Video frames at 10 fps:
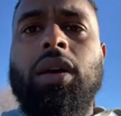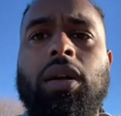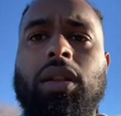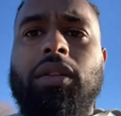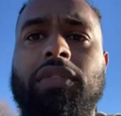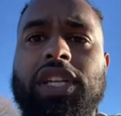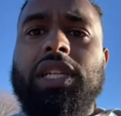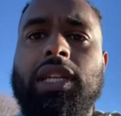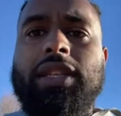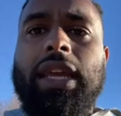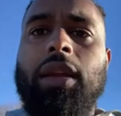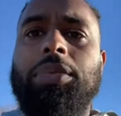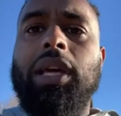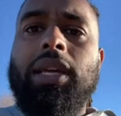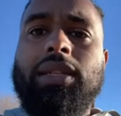the division is taking
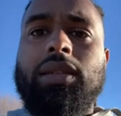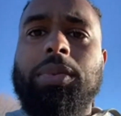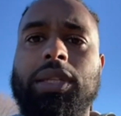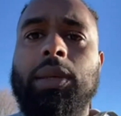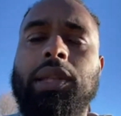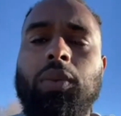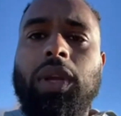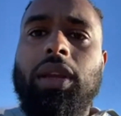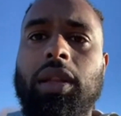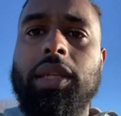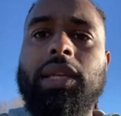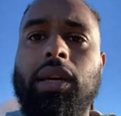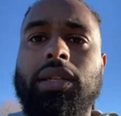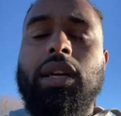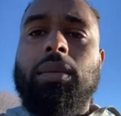place between the wheat and the
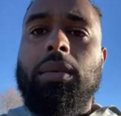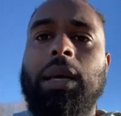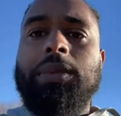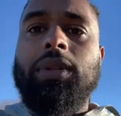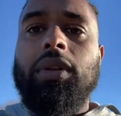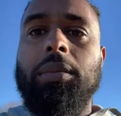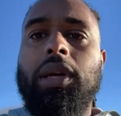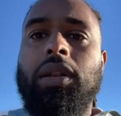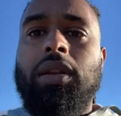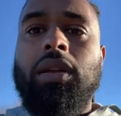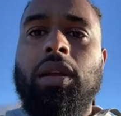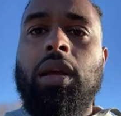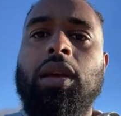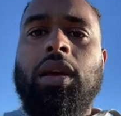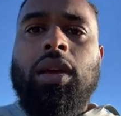tares. Yep, absolutely, man.
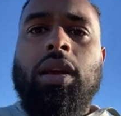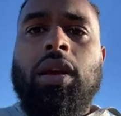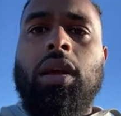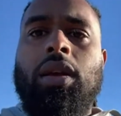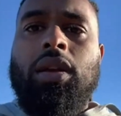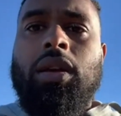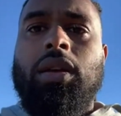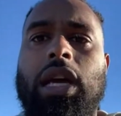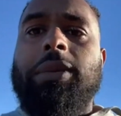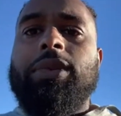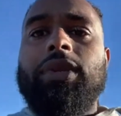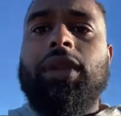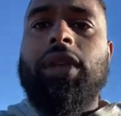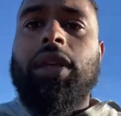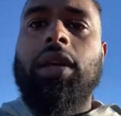
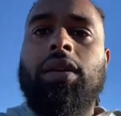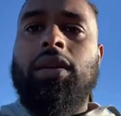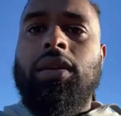Absolutely.